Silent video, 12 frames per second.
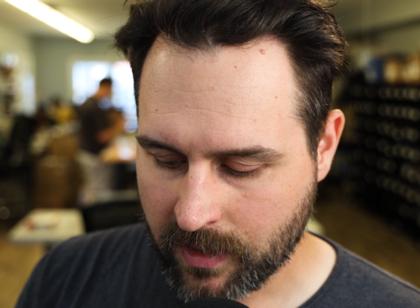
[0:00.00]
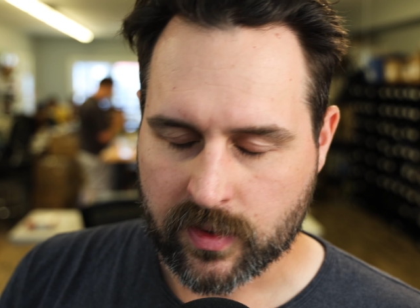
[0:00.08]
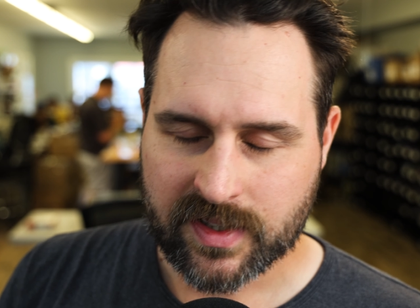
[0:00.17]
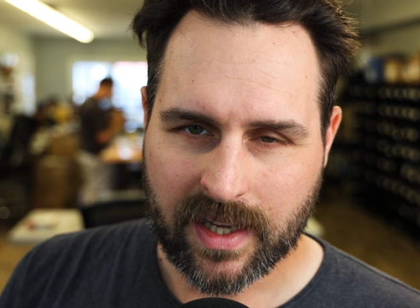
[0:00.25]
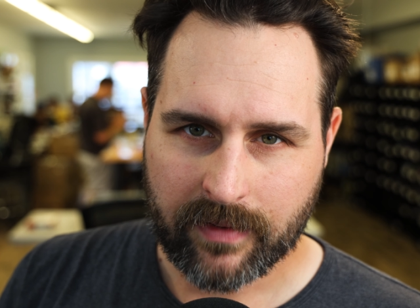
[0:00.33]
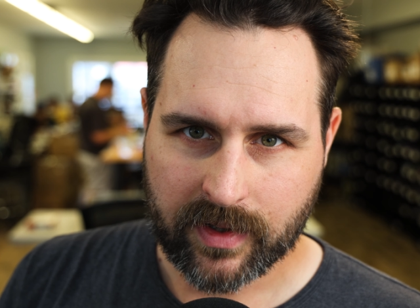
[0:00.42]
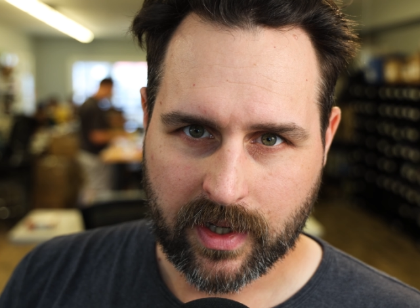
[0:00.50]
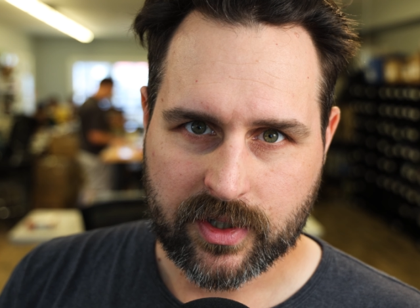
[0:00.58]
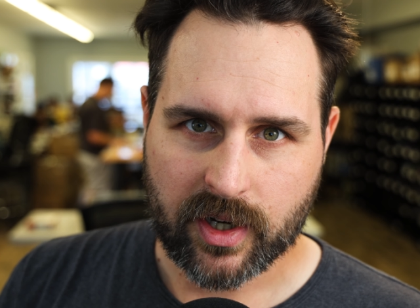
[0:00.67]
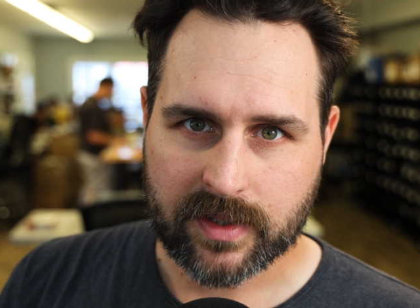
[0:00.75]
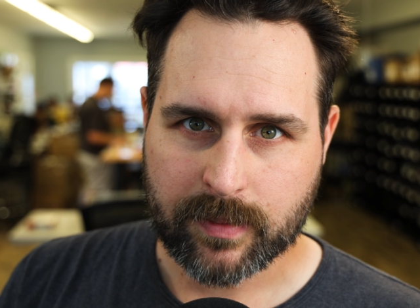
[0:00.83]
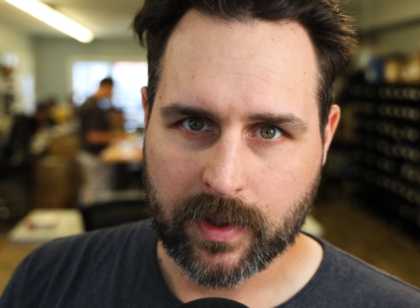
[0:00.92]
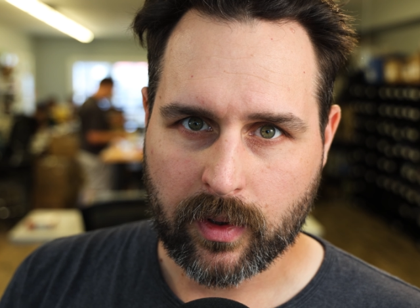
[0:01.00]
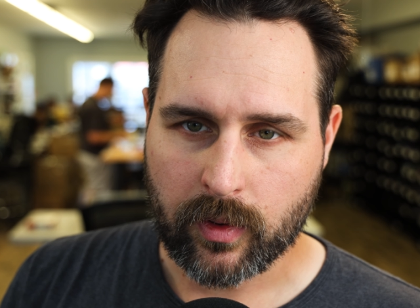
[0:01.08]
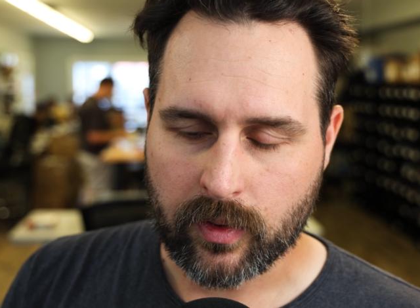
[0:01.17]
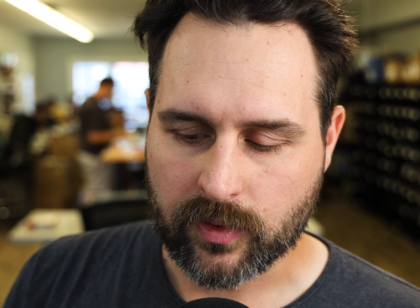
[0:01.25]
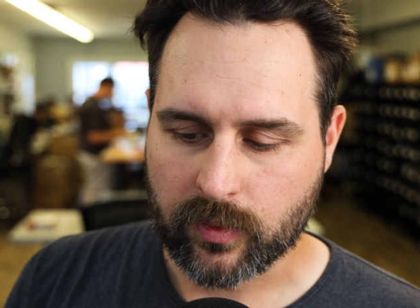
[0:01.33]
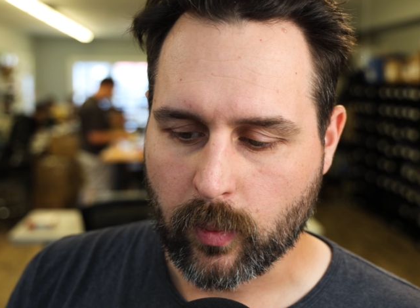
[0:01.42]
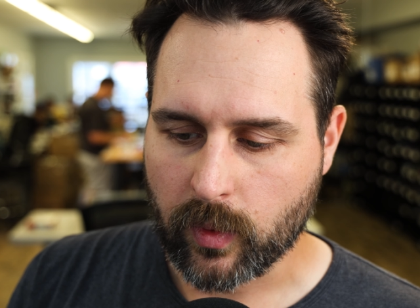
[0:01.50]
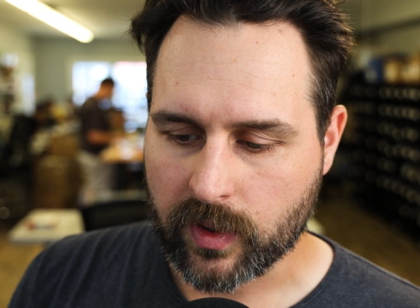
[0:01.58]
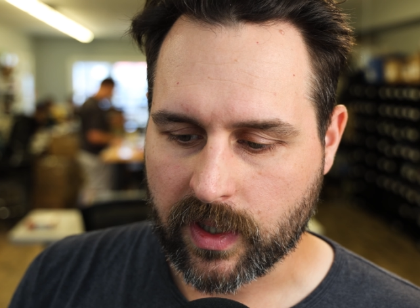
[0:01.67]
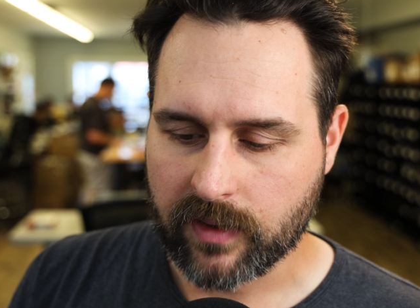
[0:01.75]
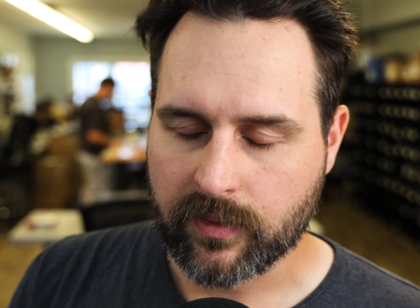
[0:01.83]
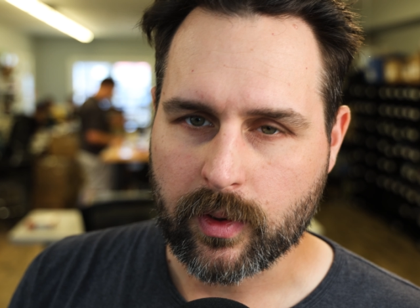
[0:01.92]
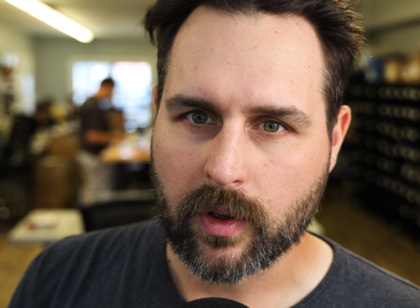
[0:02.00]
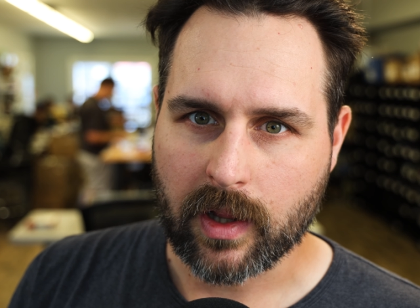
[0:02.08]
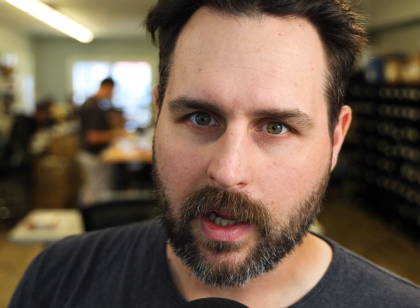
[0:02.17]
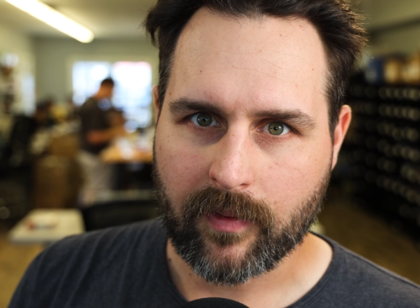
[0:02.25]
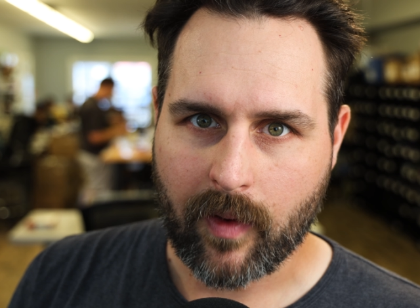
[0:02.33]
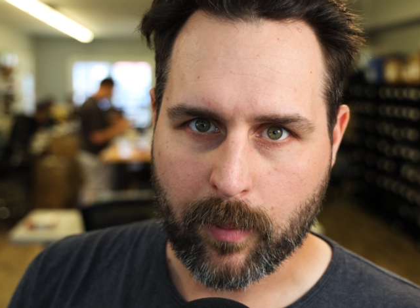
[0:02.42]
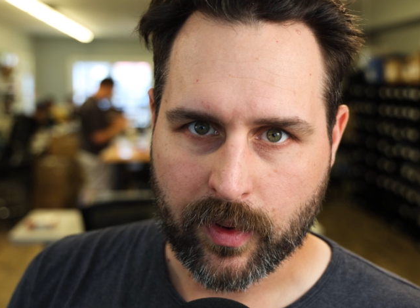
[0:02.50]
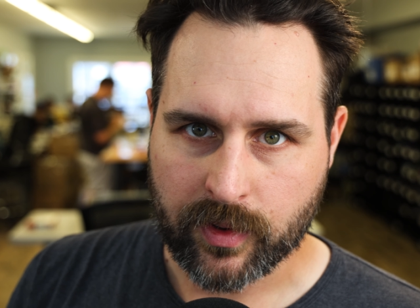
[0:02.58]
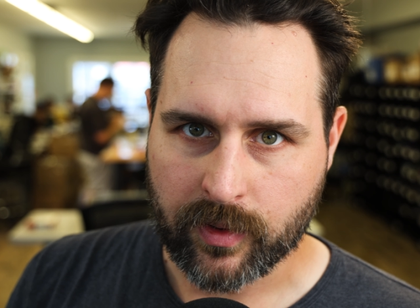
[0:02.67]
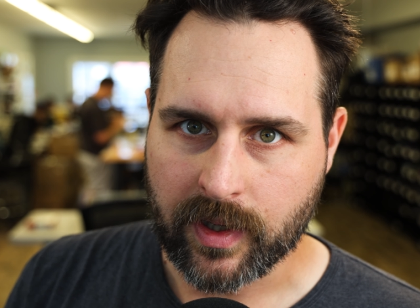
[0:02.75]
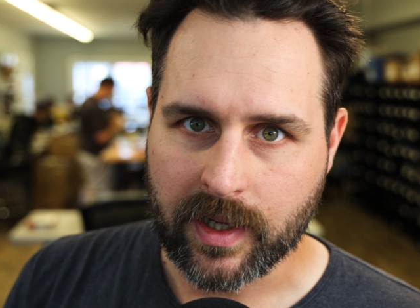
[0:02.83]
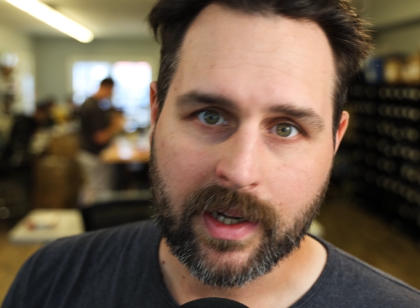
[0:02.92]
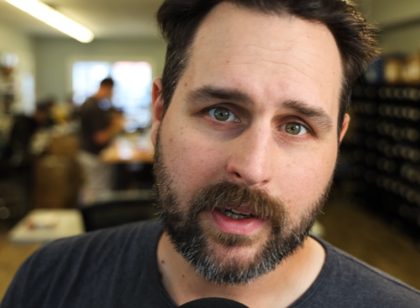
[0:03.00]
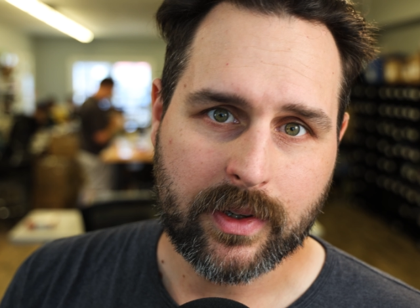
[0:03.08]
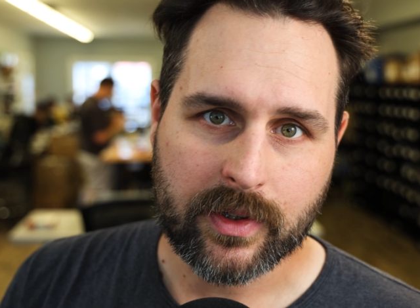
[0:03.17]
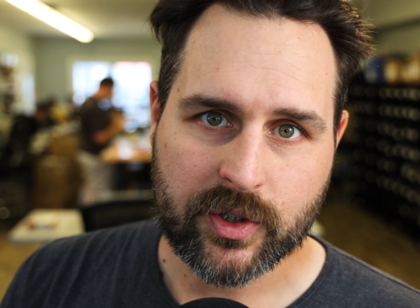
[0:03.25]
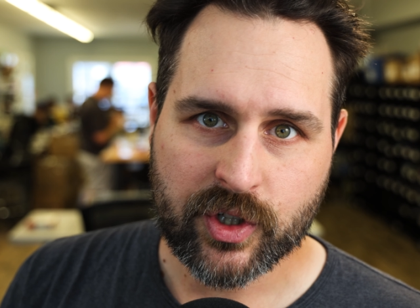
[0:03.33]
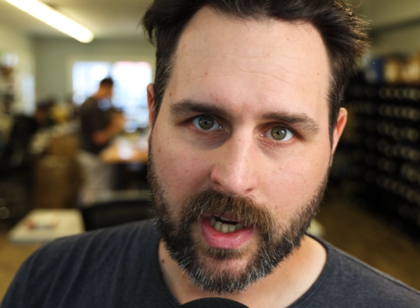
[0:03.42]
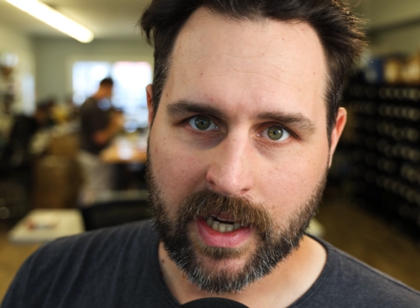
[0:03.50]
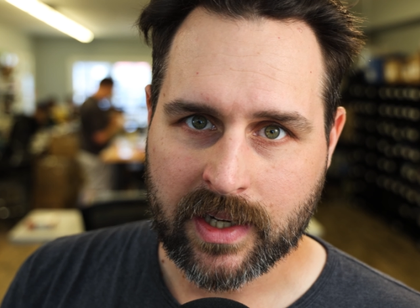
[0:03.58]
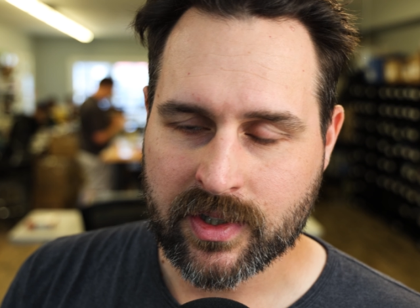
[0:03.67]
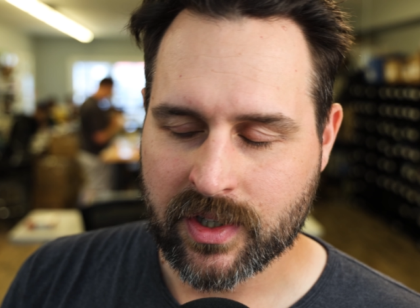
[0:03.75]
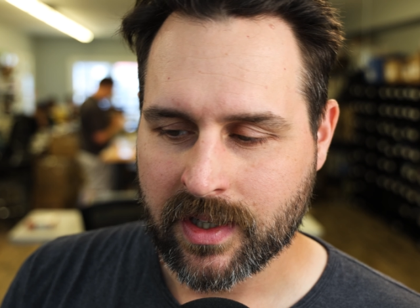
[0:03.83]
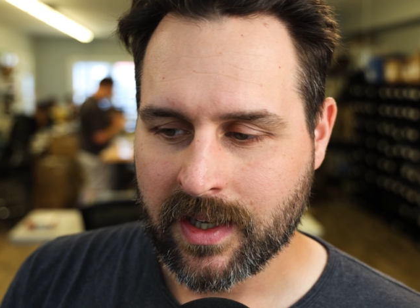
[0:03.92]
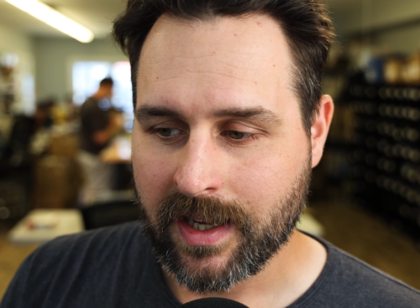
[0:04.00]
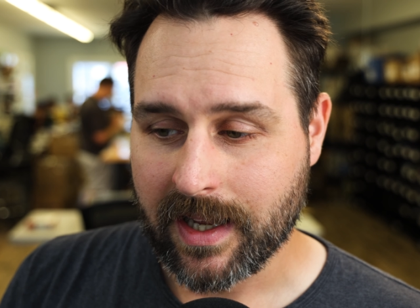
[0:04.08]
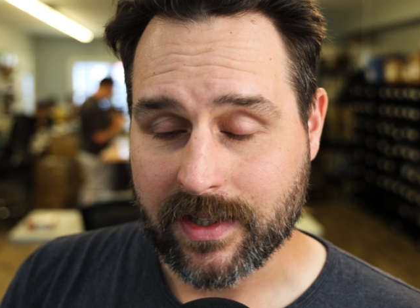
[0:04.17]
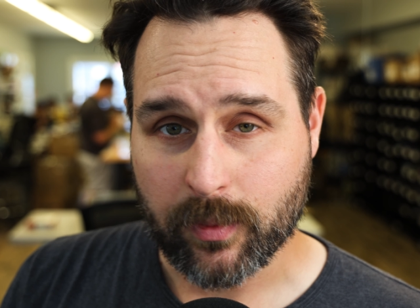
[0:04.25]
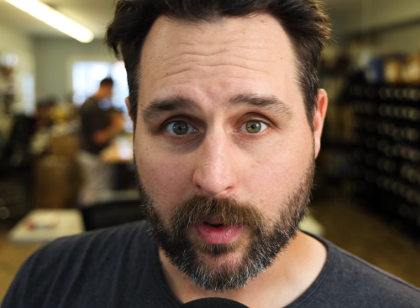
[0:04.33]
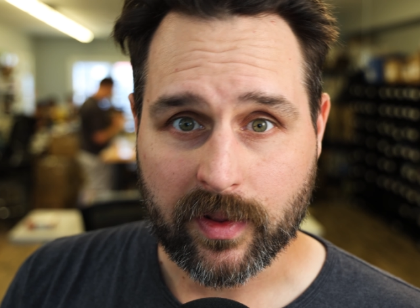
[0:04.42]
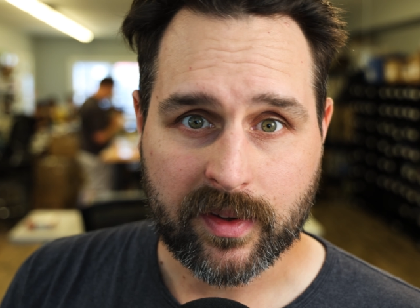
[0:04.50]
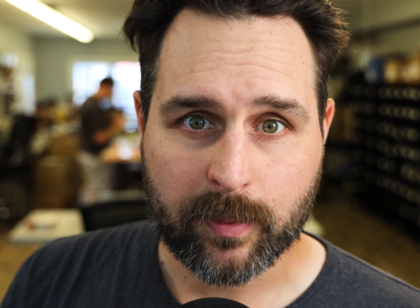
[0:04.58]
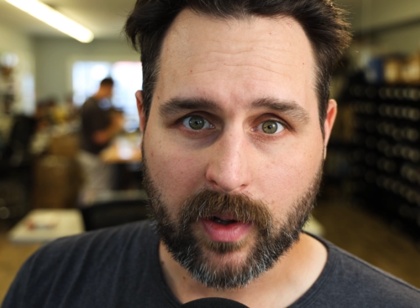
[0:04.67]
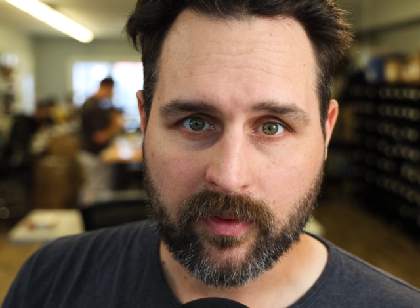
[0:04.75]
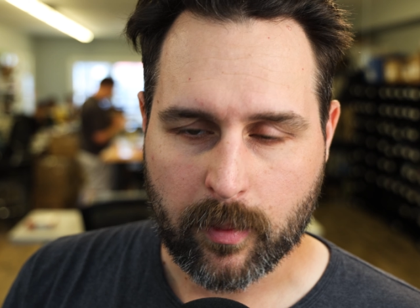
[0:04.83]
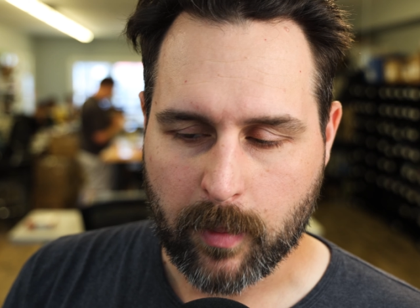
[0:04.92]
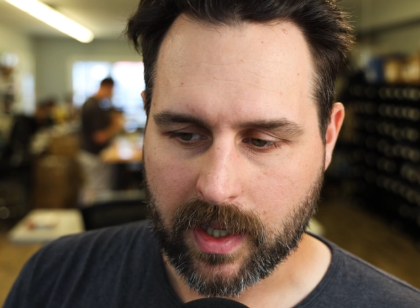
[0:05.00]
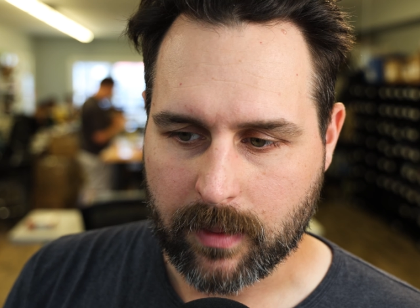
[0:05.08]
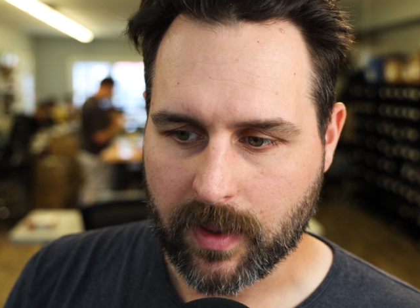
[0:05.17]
Those 7 adjustment holes will give you a lot of opportunity to change and to wear this belt for many,